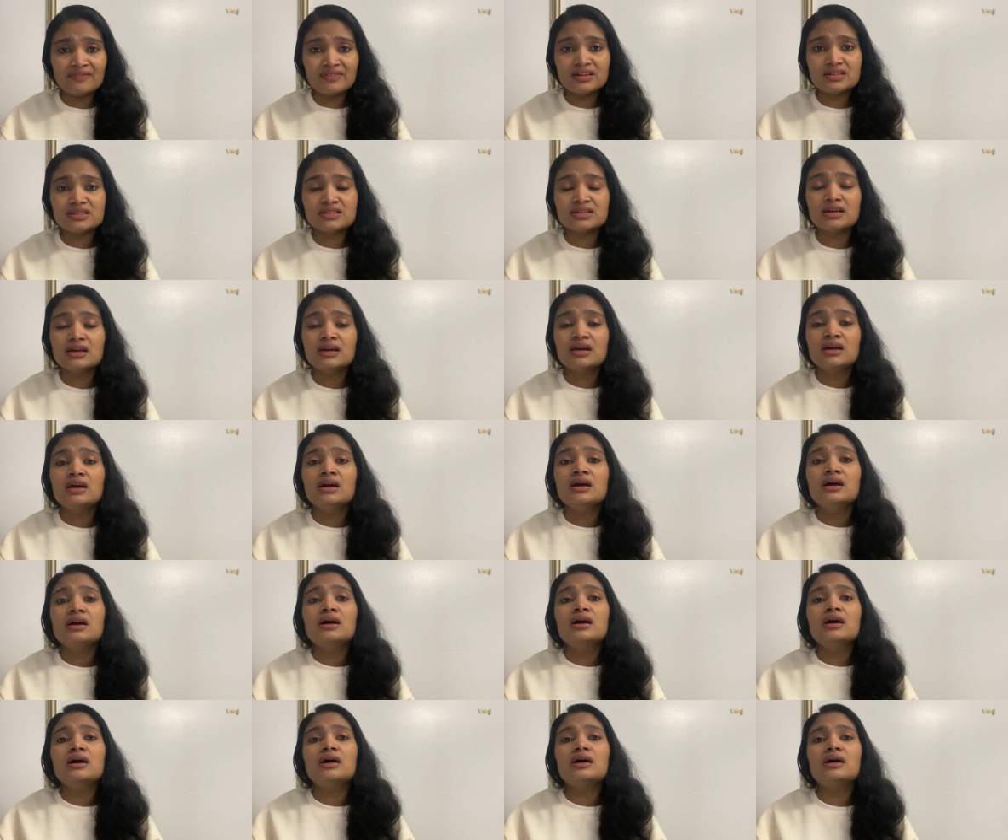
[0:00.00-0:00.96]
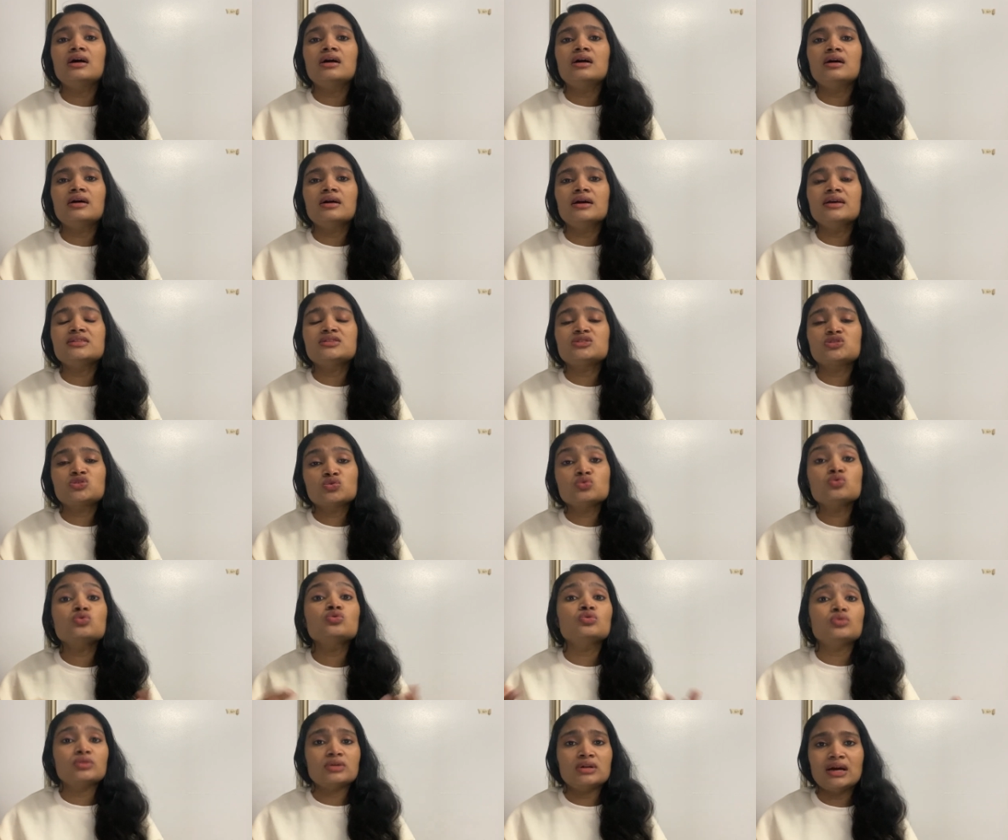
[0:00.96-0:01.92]
it uh, it's too
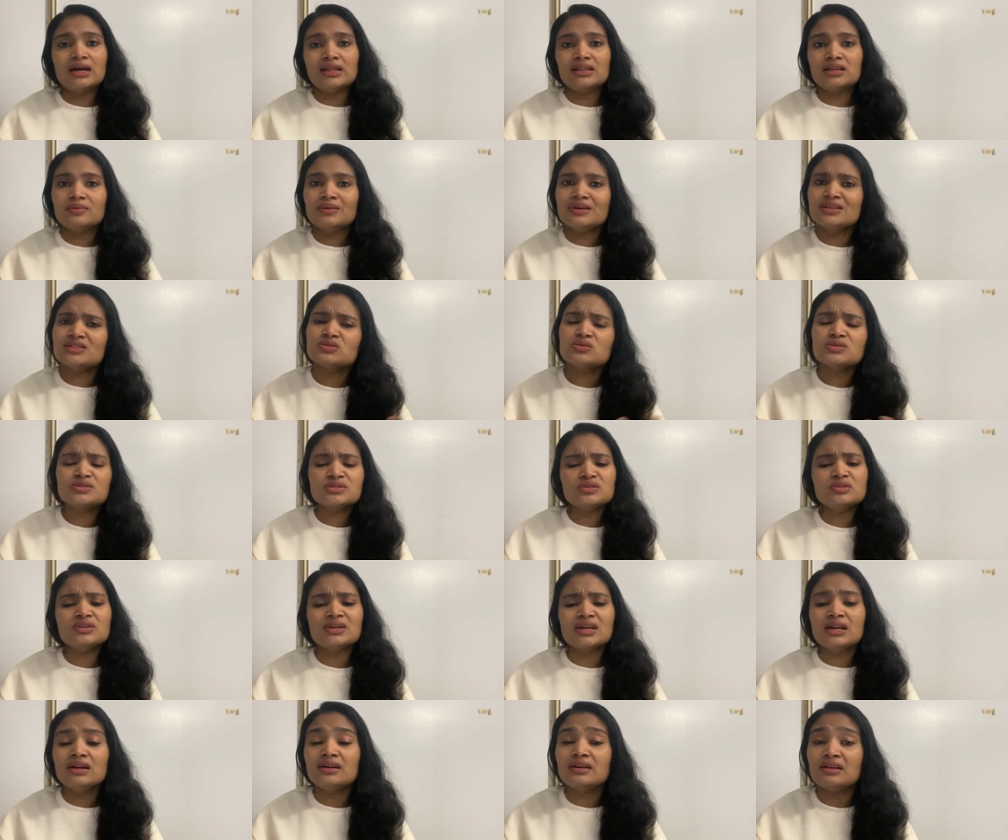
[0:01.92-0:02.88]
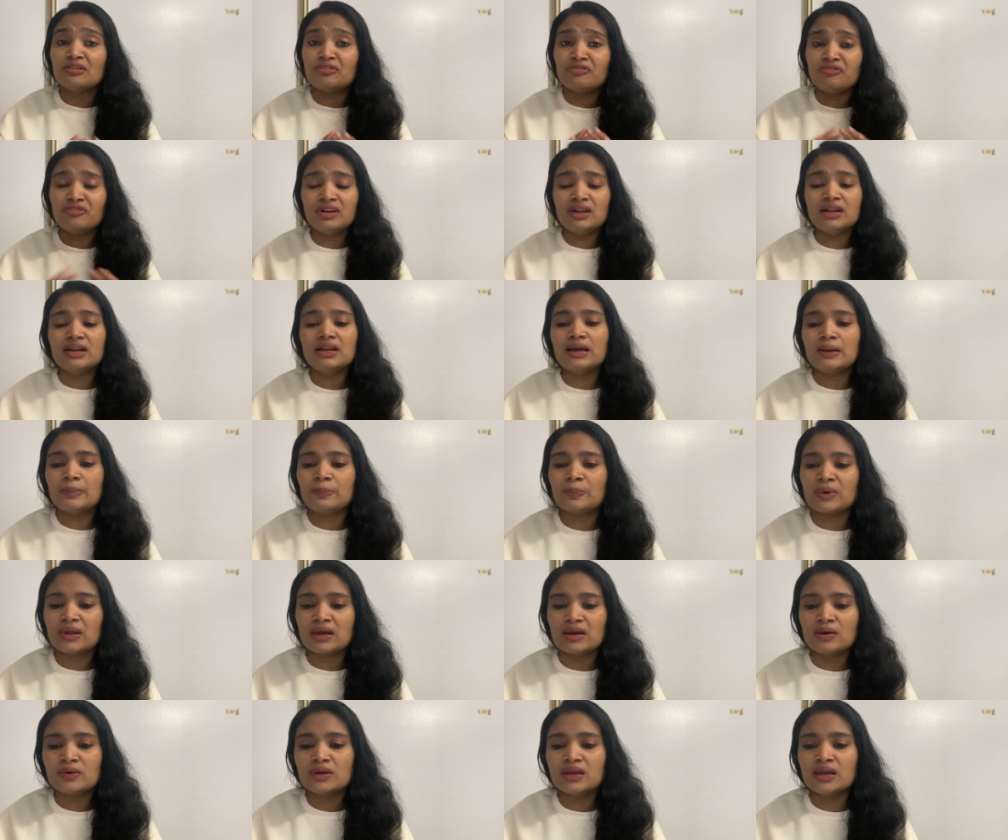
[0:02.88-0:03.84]
good otherwise also you can definitely
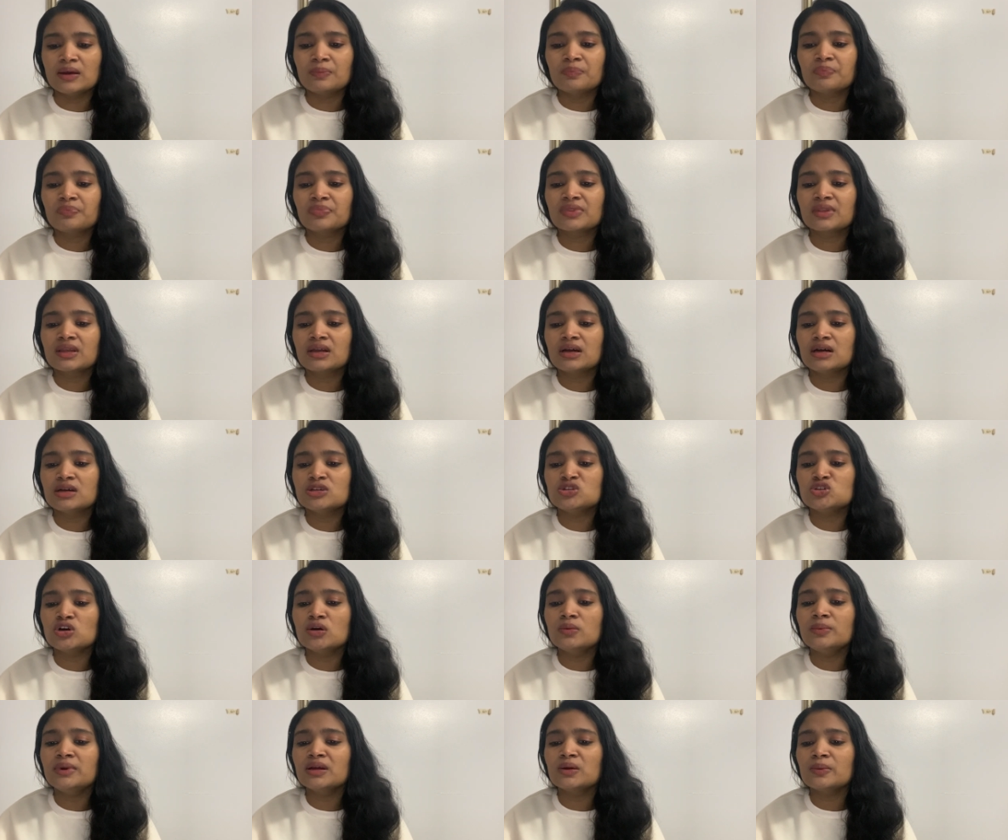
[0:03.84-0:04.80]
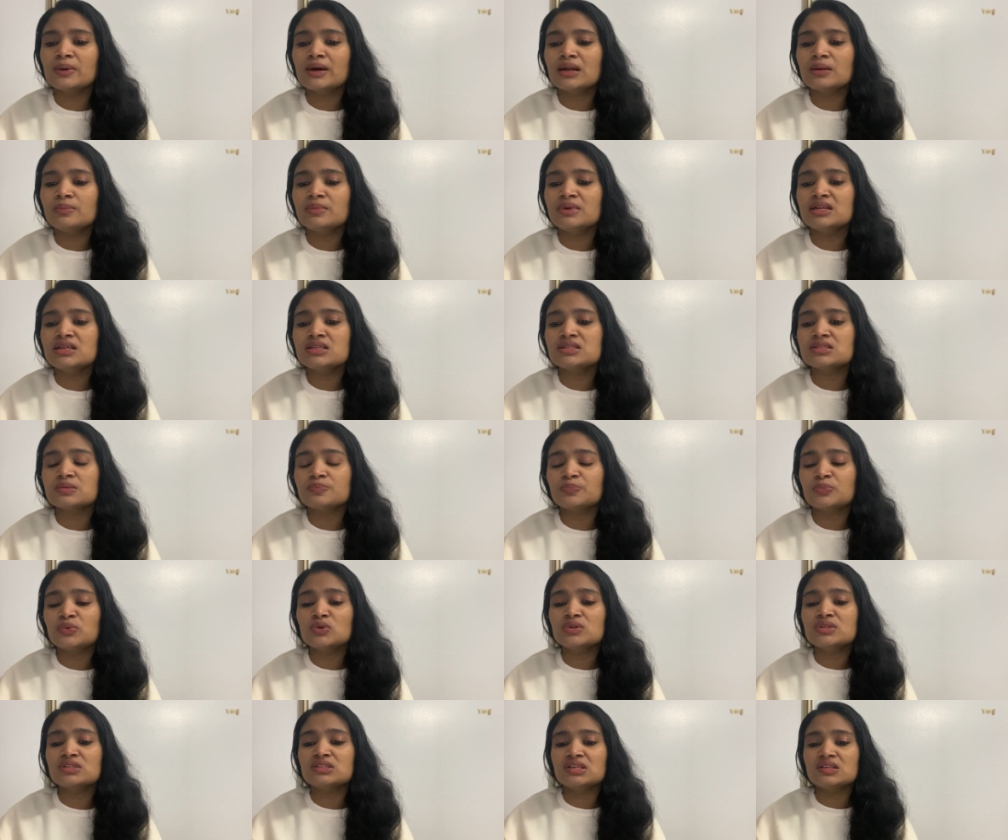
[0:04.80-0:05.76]
apply okay uh, job requirement is
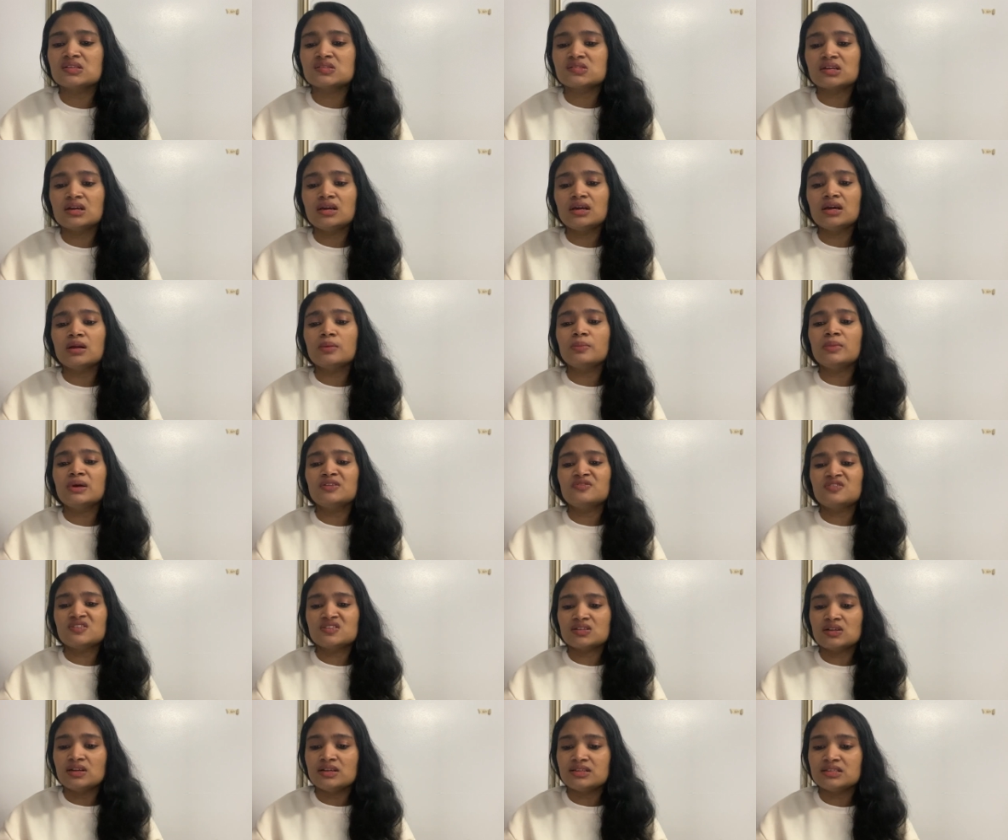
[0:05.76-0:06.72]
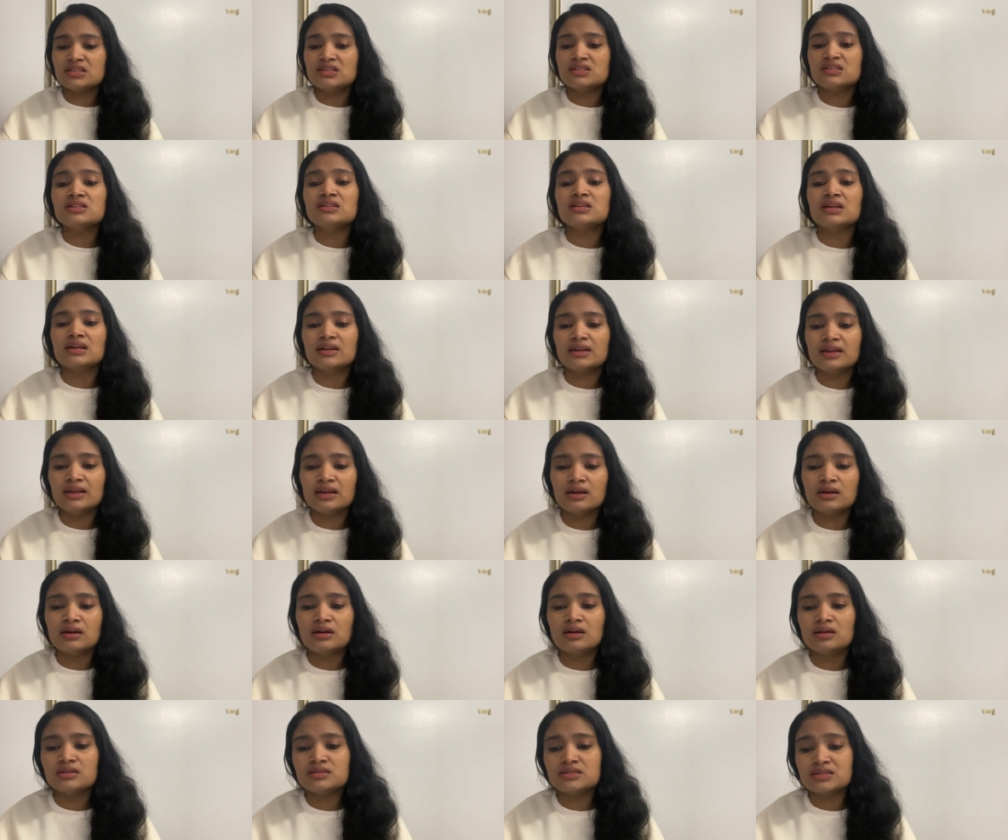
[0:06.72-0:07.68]
support CSIR by facilitating techni
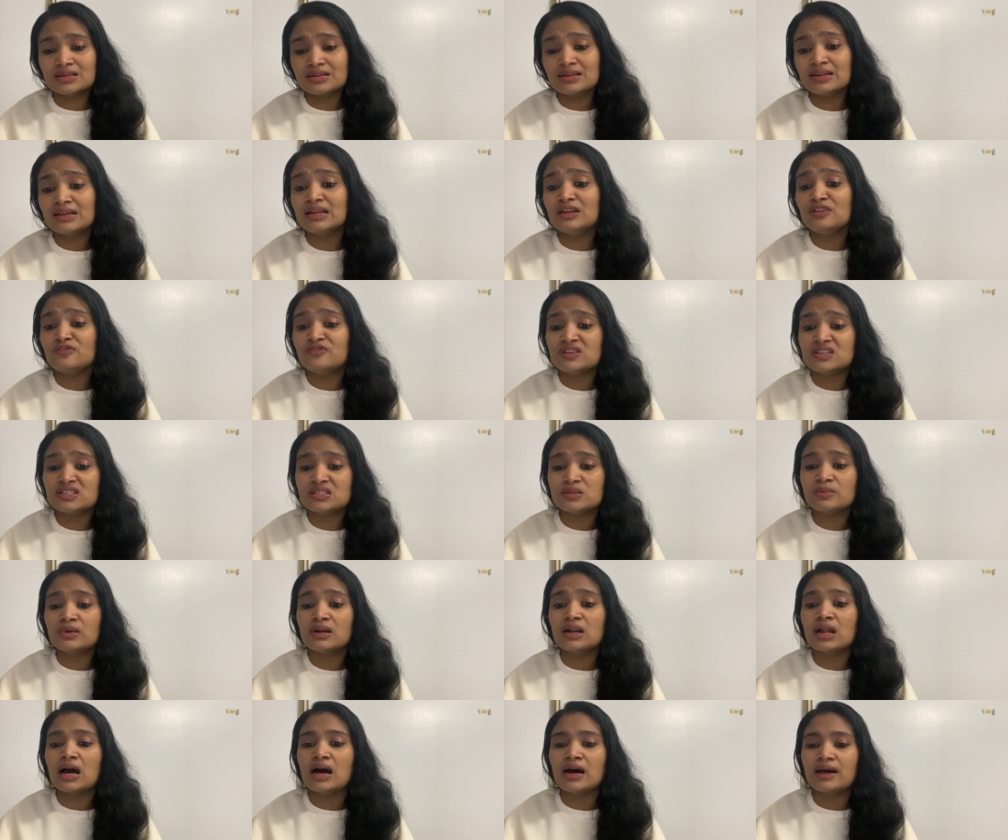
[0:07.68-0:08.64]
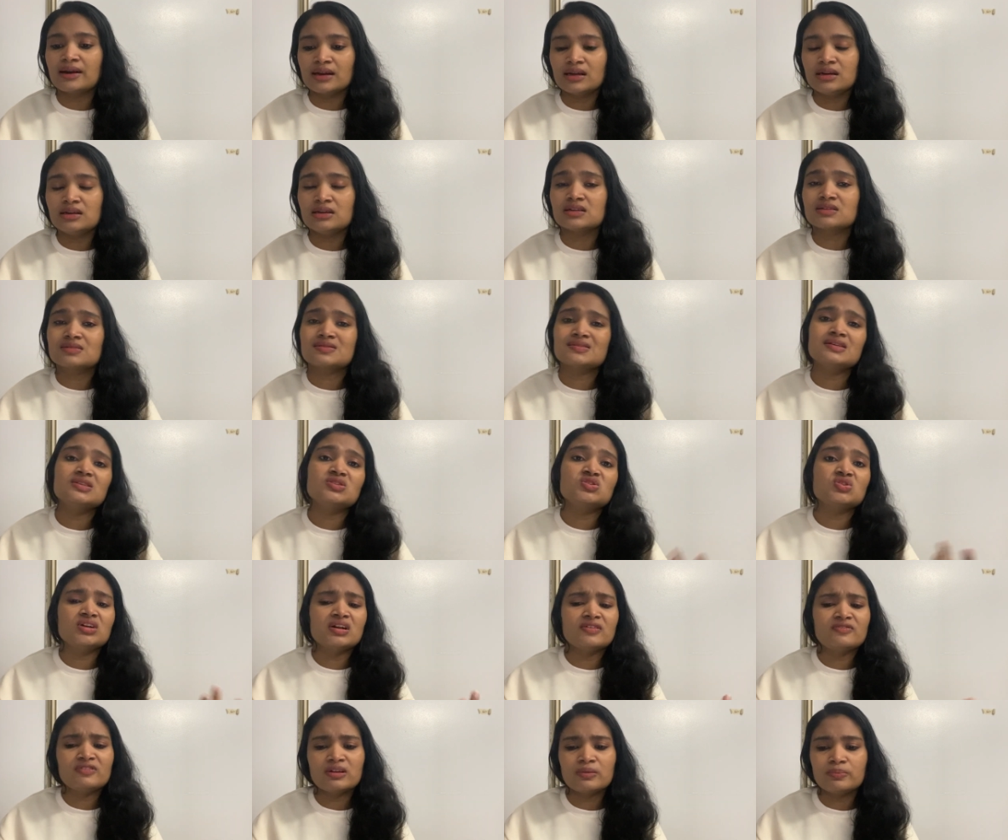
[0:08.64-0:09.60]
uh, technically feasible R and research
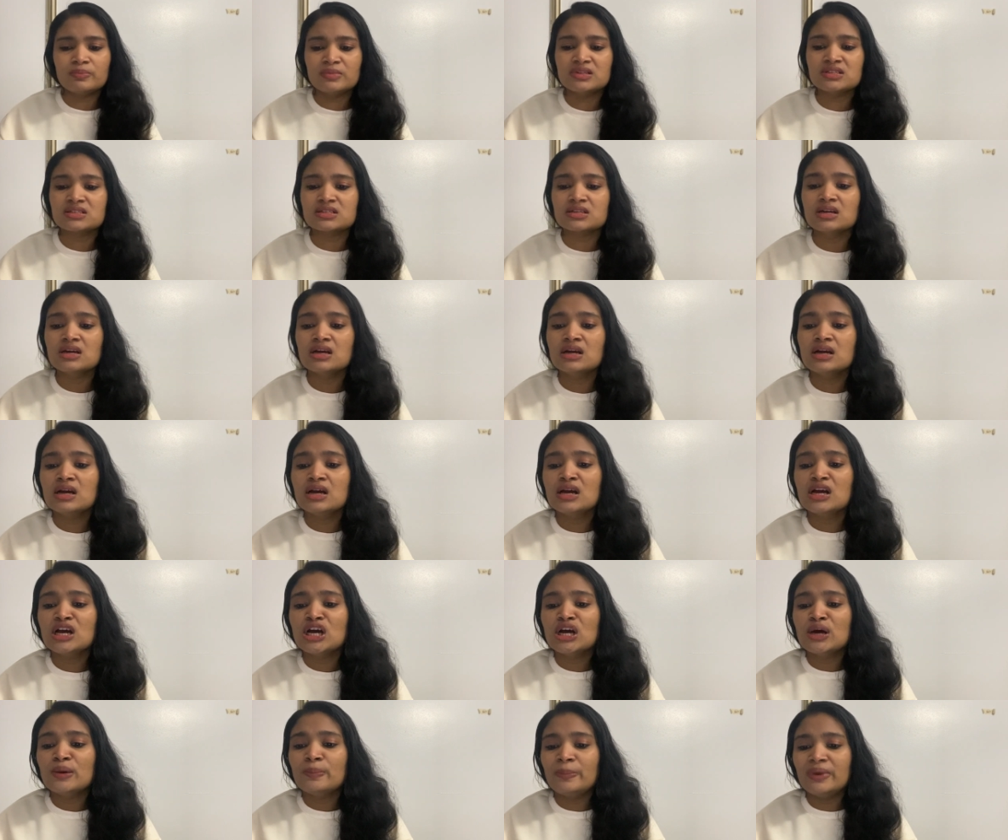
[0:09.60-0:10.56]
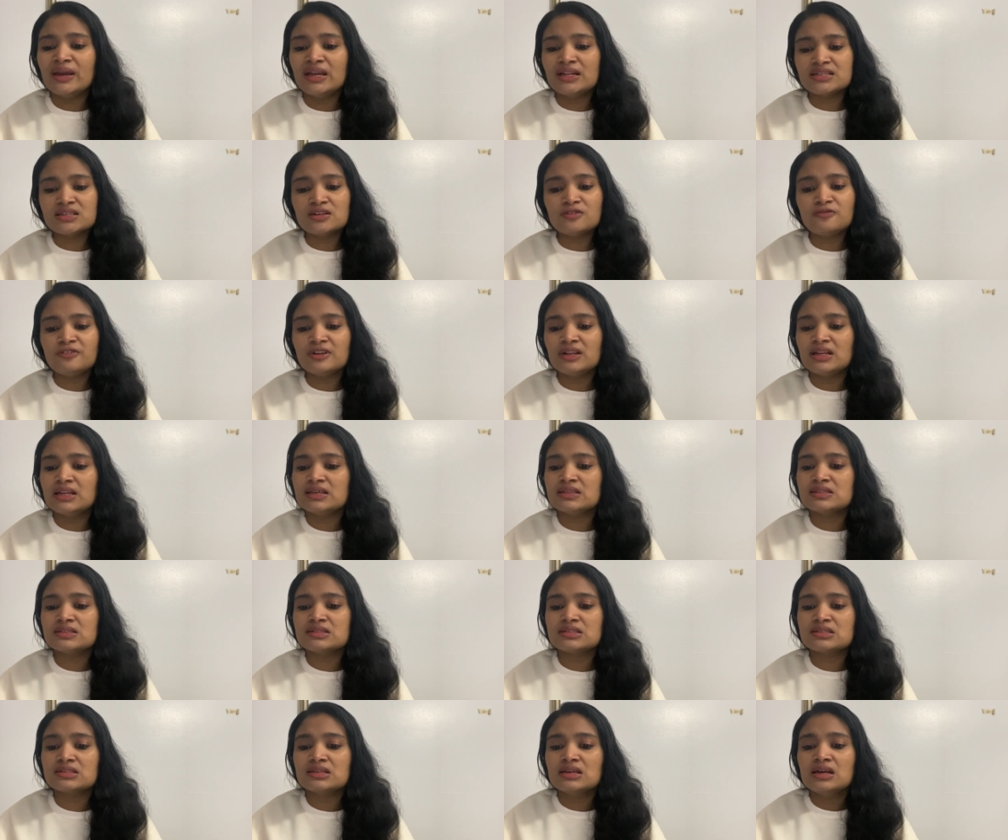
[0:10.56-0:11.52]
and development, patent
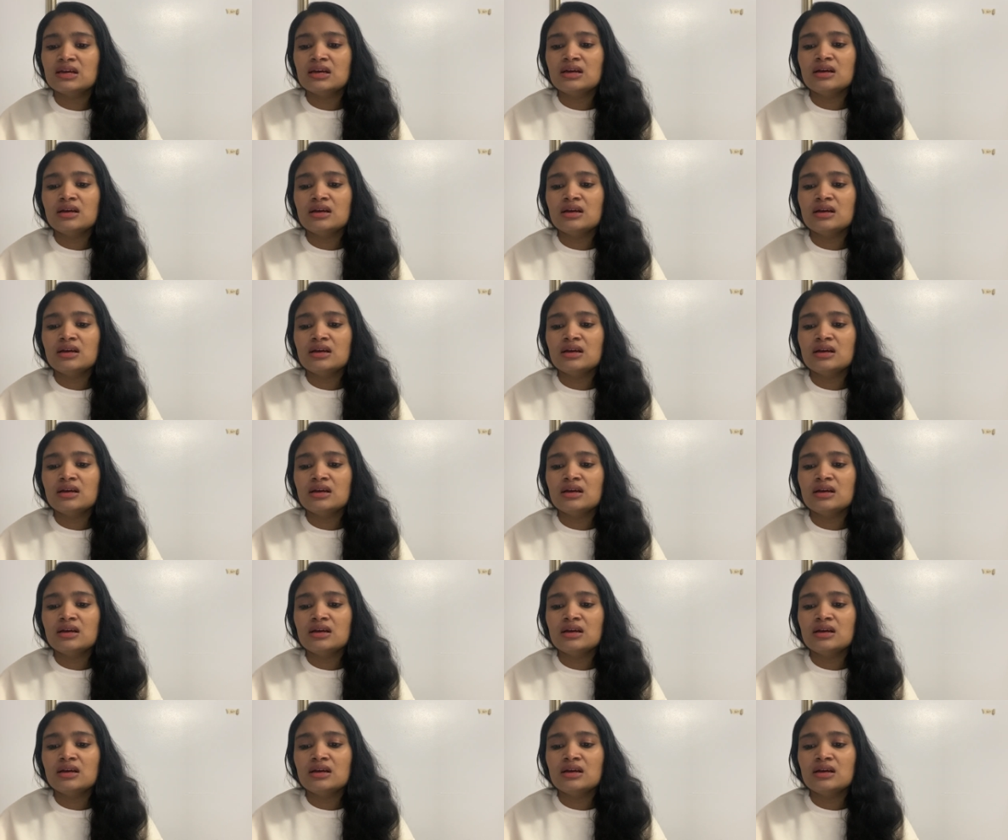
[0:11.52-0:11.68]
fillings.